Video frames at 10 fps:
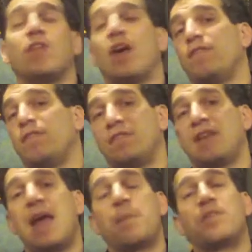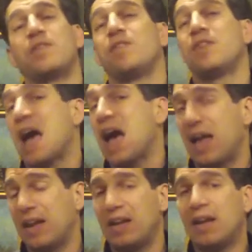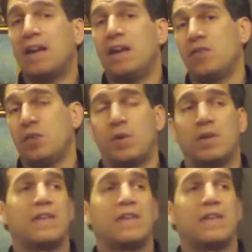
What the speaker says: of life. It's an absence of God, if you will.